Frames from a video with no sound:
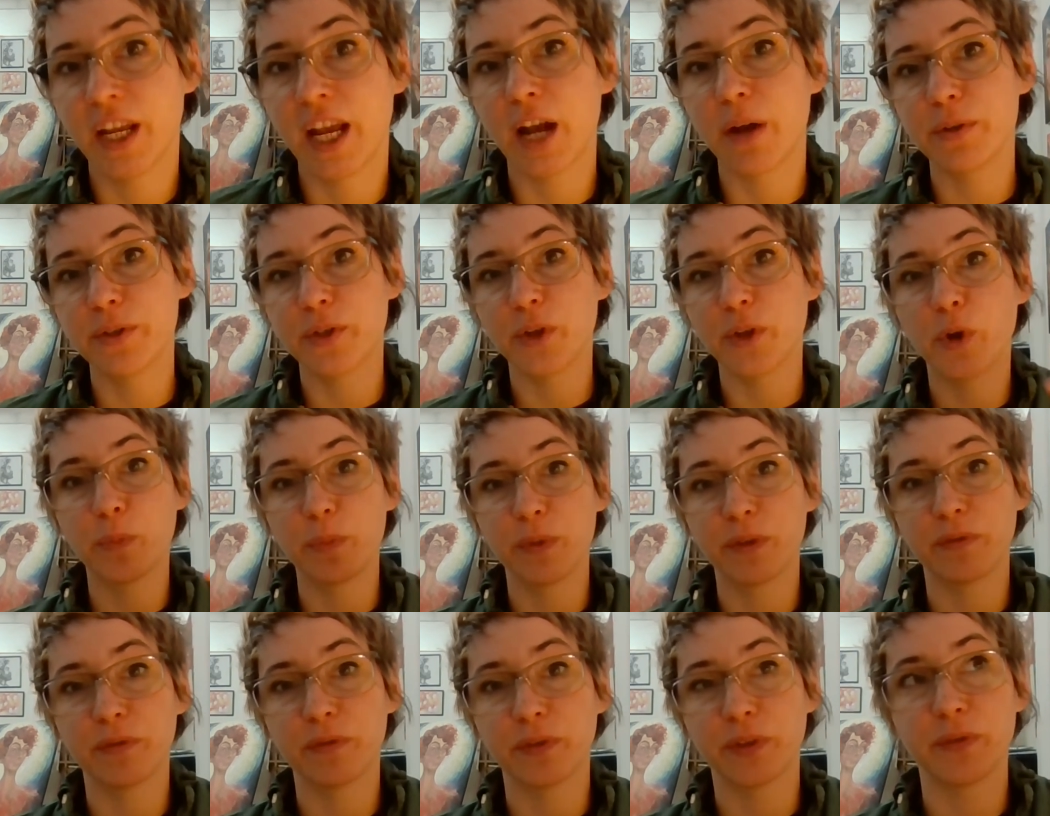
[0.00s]
I was
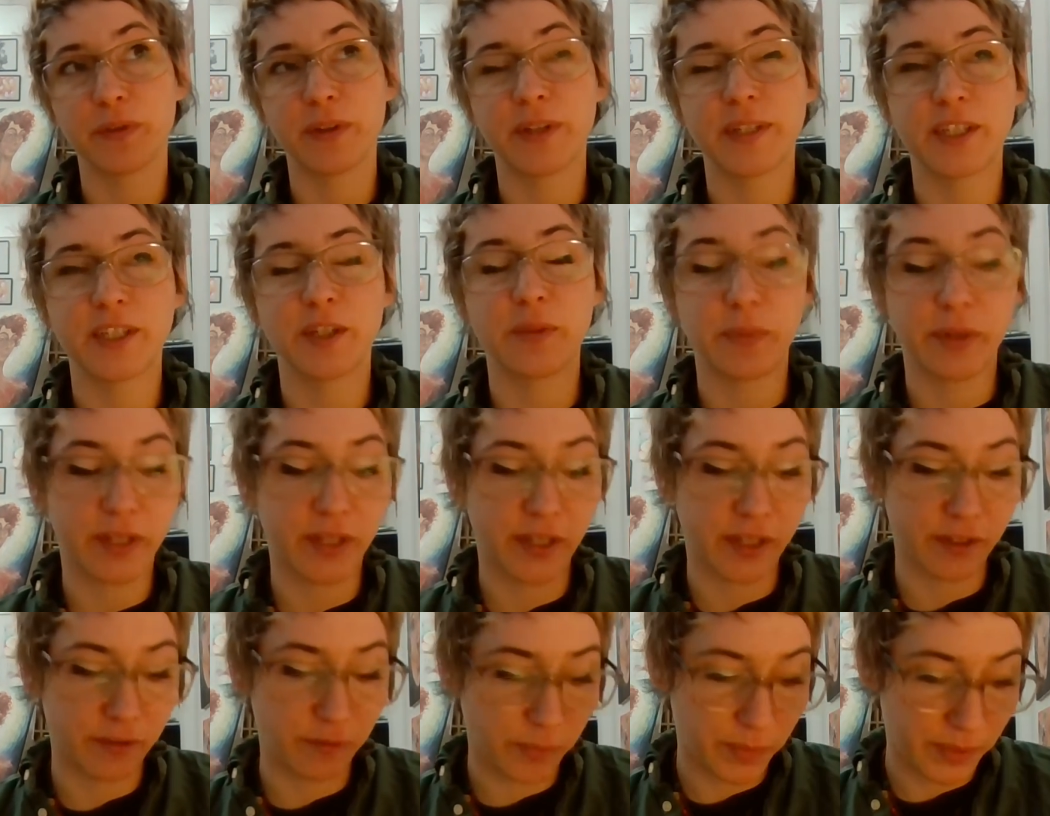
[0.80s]
hoping for the rest of my
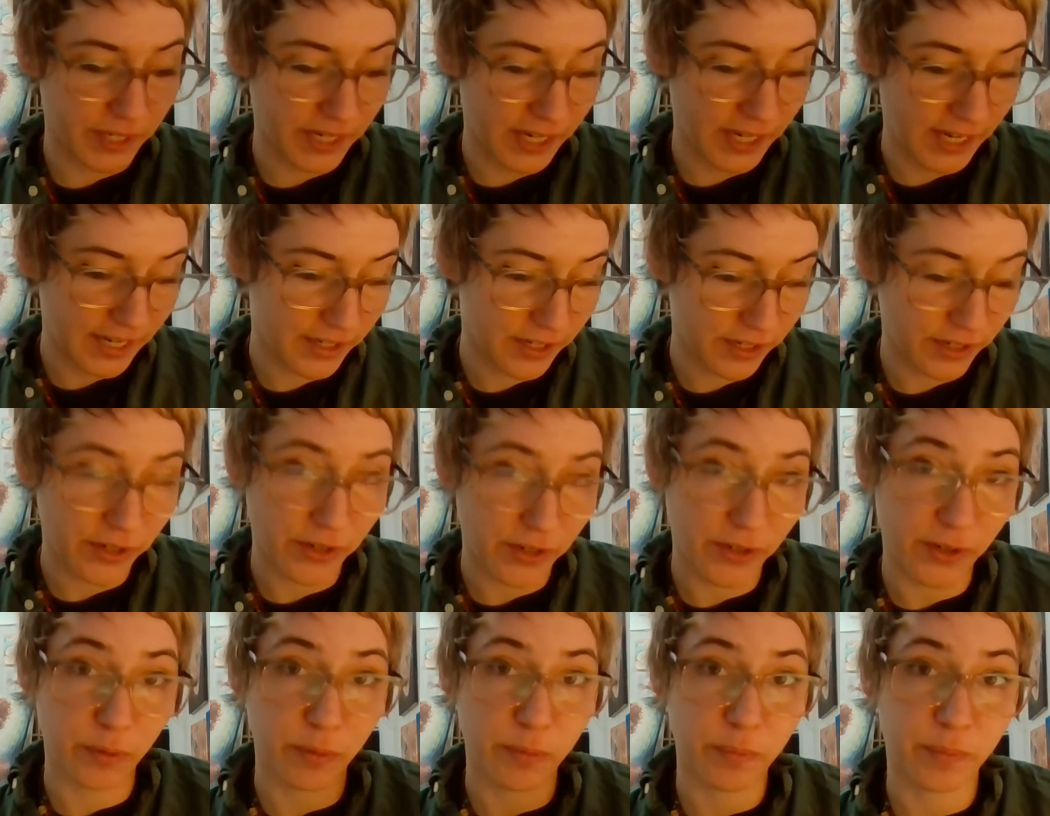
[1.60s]
life, but I had to
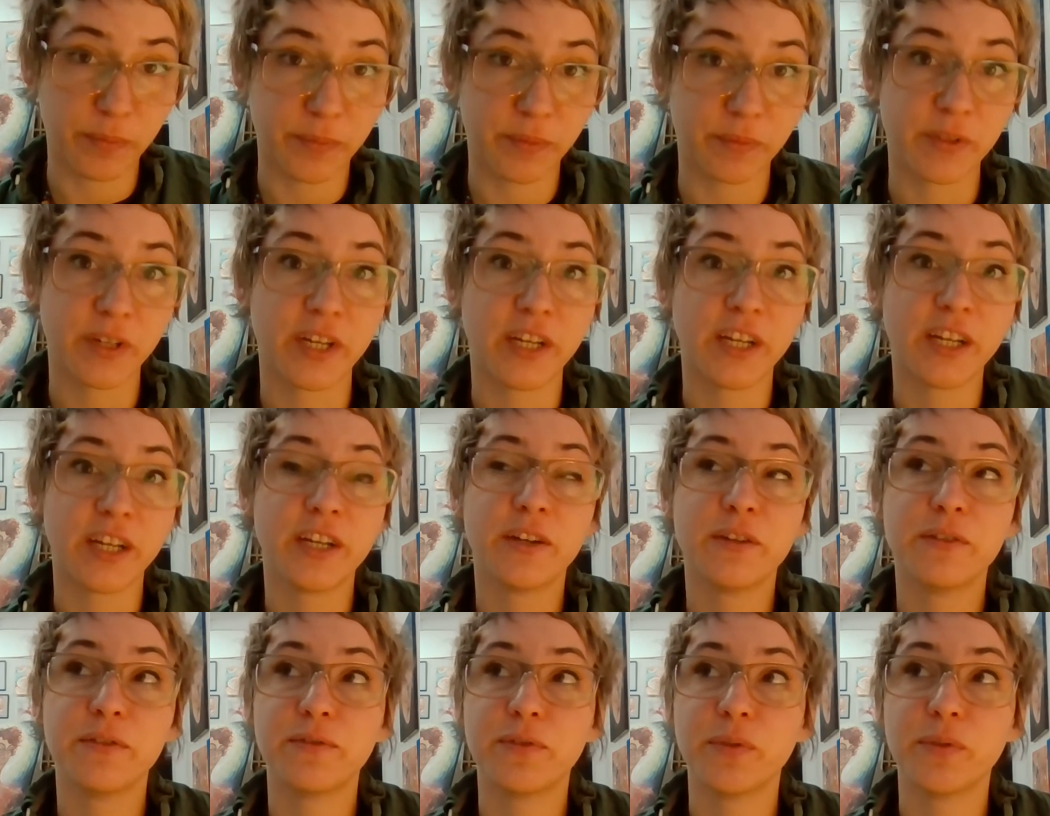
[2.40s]
call them
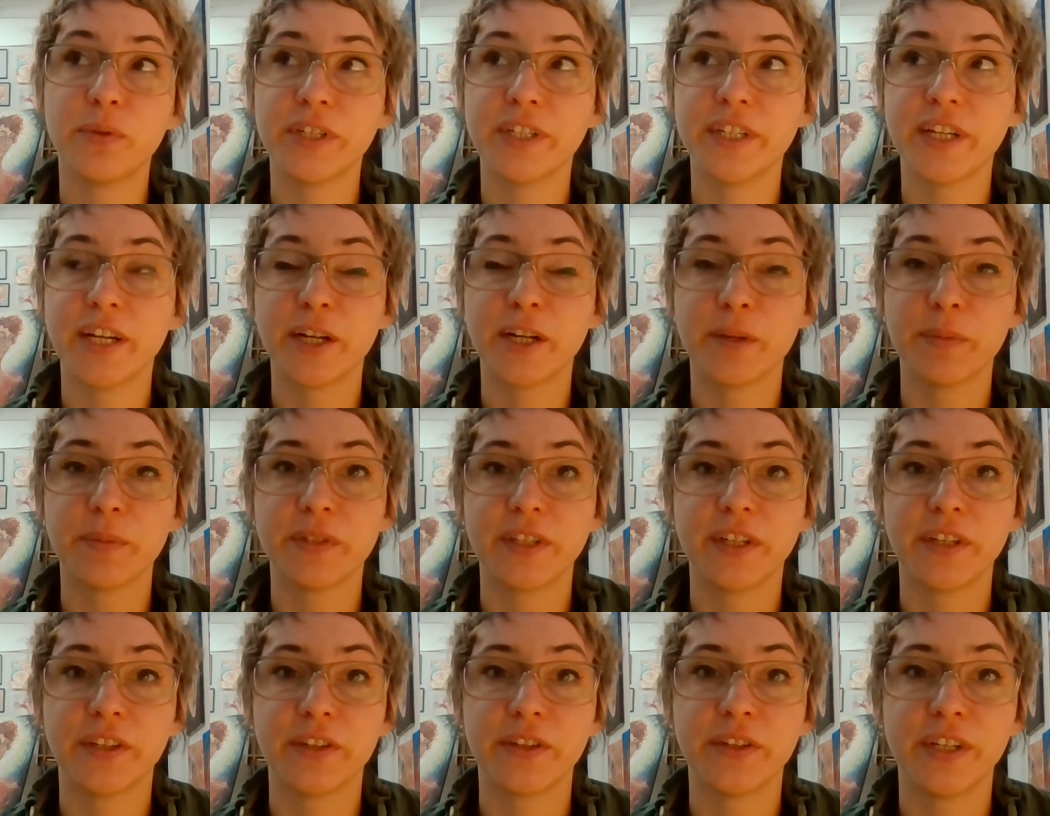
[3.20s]
4
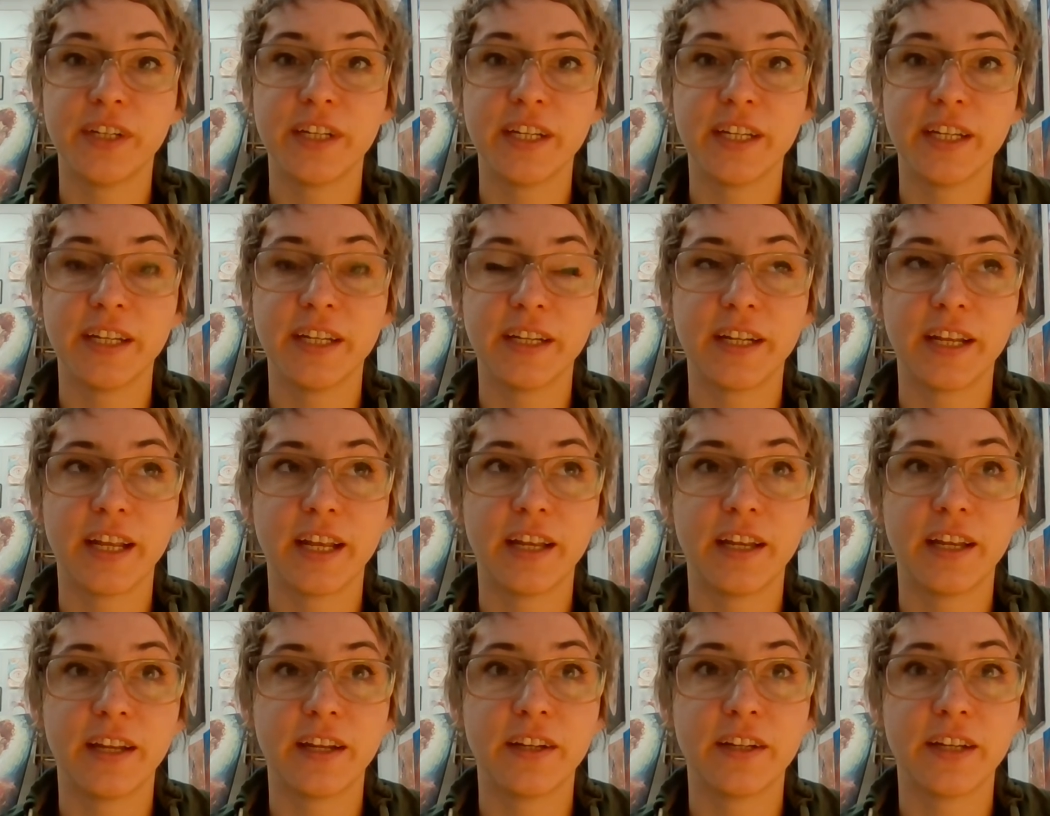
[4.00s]
times the other night,
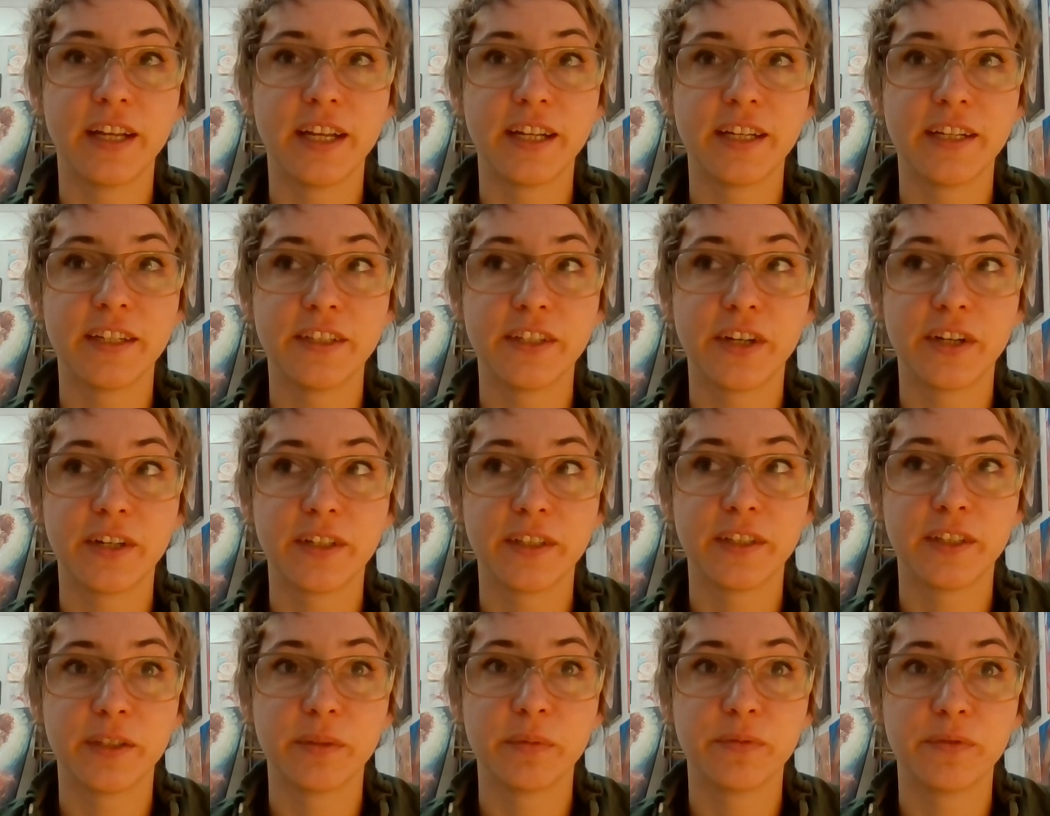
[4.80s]
and I had to
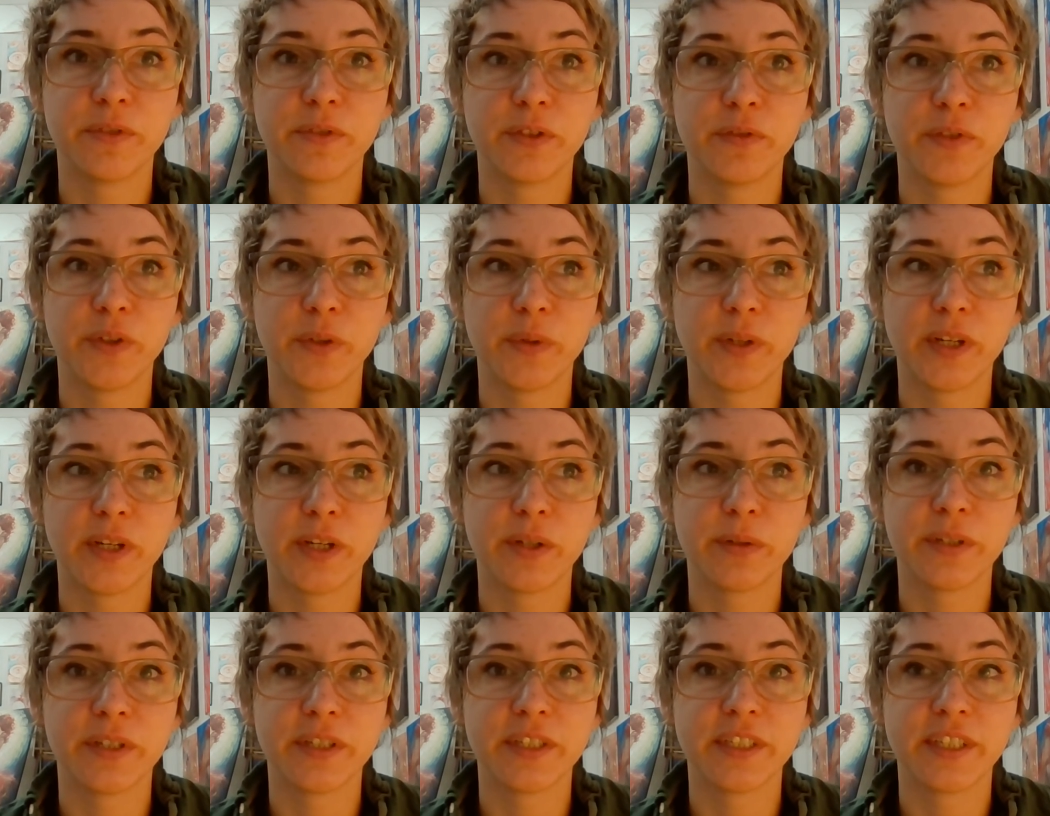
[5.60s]
talk to them for a few
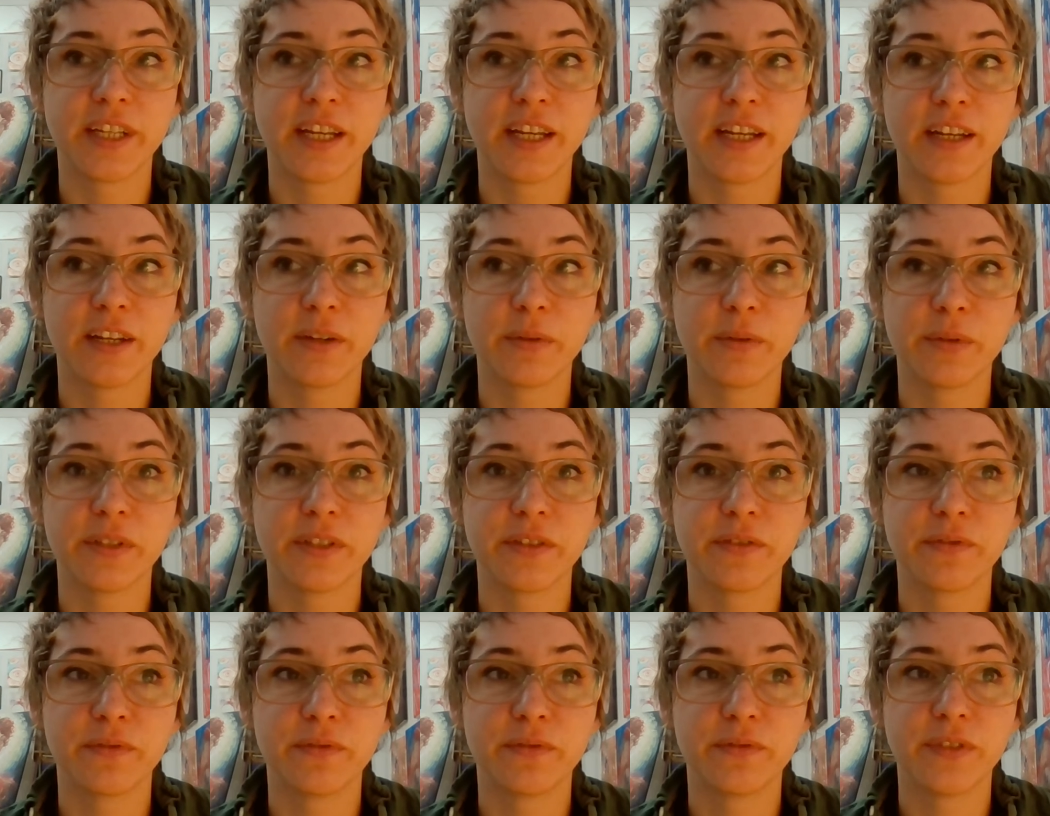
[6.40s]
hours, and it
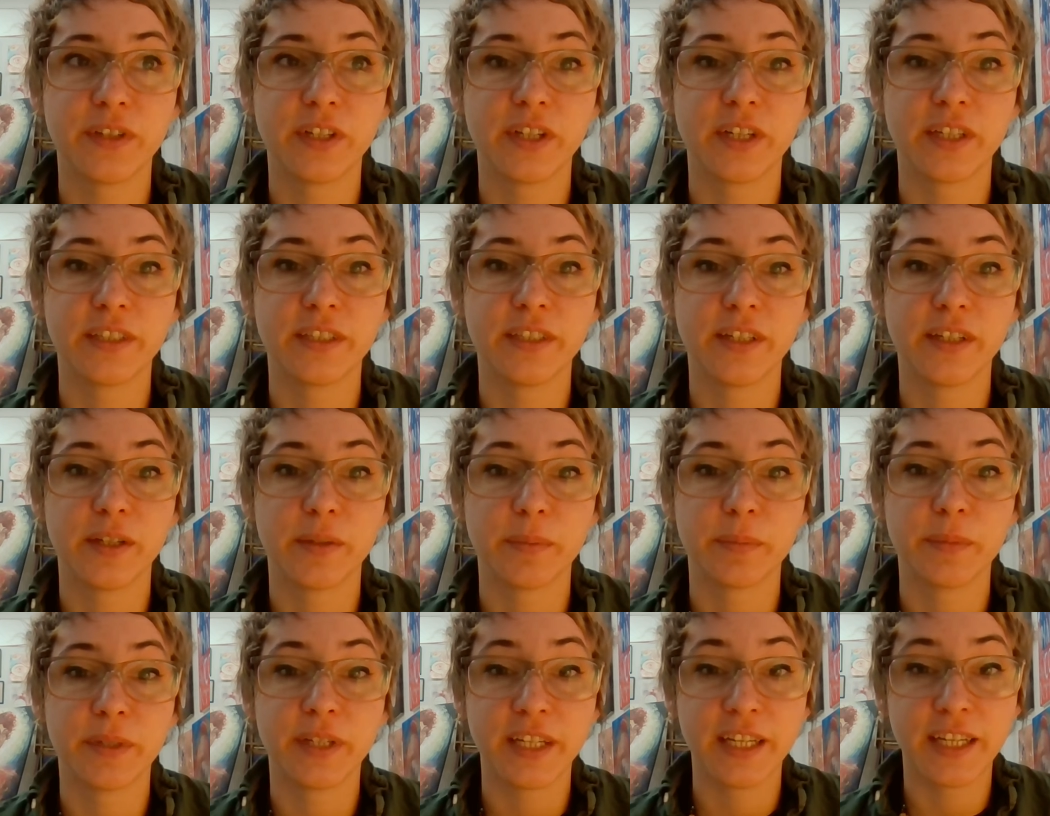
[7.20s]
was fucked up.